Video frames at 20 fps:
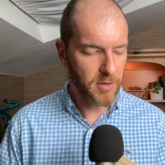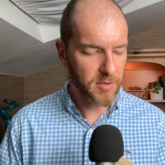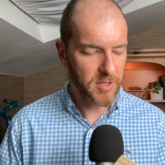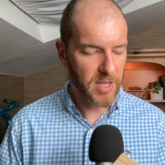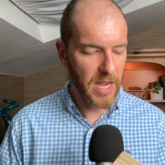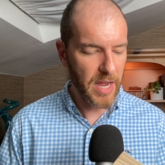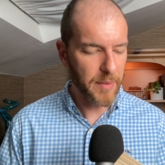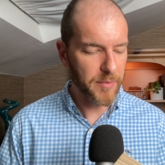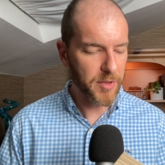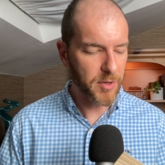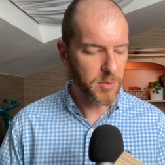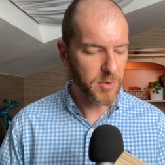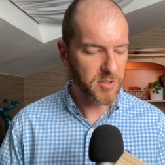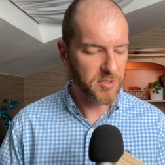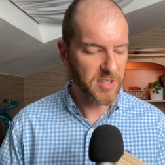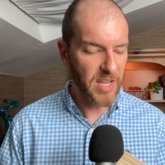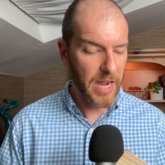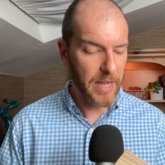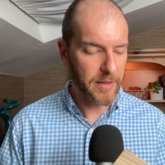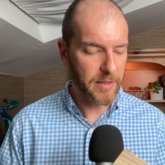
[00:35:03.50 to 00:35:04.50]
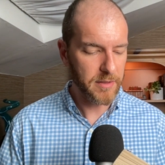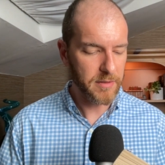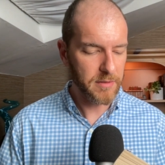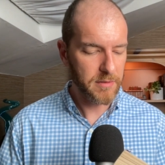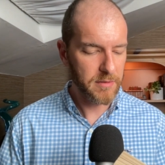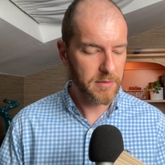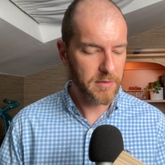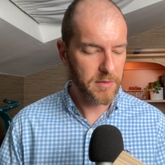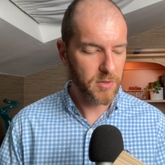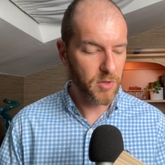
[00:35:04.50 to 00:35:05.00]
time there was
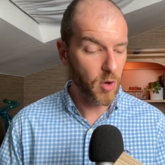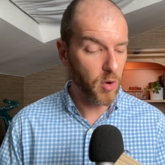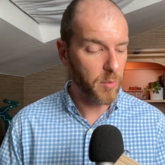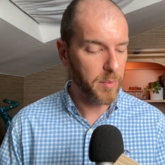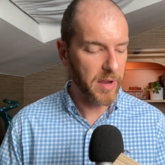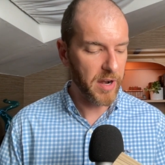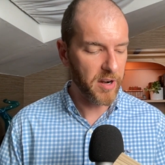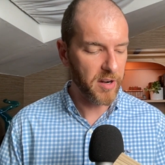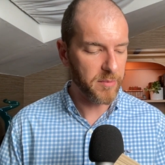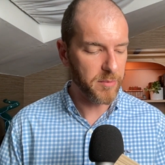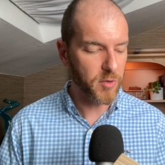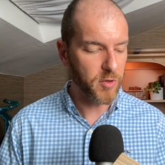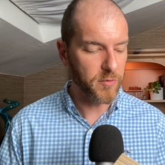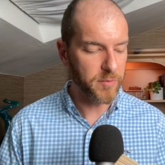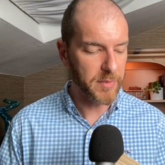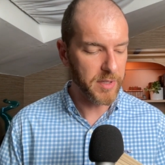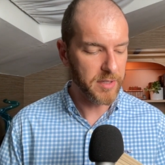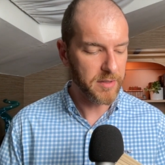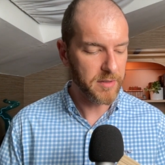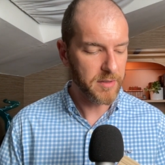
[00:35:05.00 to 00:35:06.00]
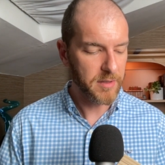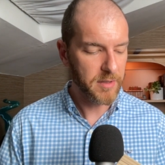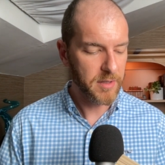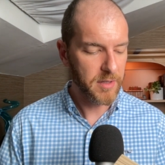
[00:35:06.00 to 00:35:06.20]
silence and no apparent movement.